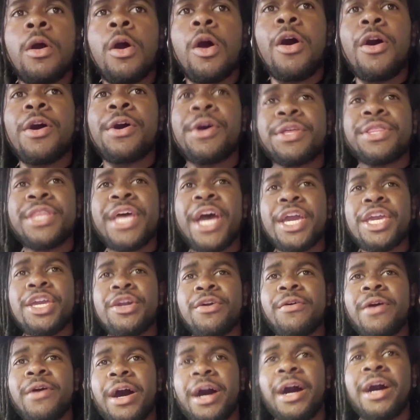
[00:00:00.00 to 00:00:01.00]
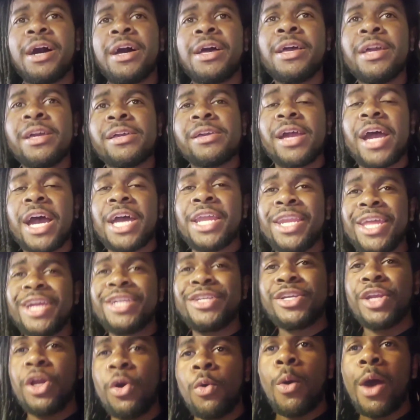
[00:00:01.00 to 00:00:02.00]
Oh, there you are. I
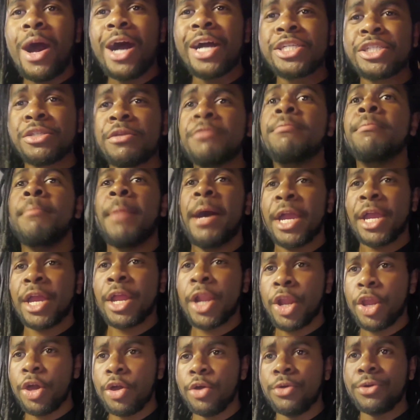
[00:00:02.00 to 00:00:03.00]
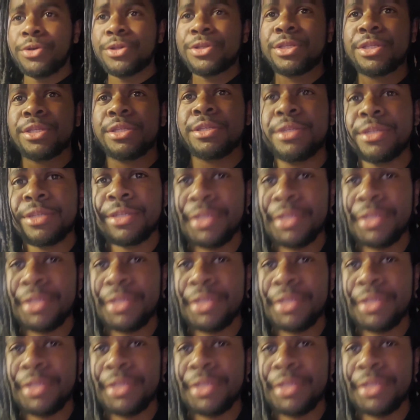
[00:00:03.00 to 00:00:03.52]
need you to wash my clothes.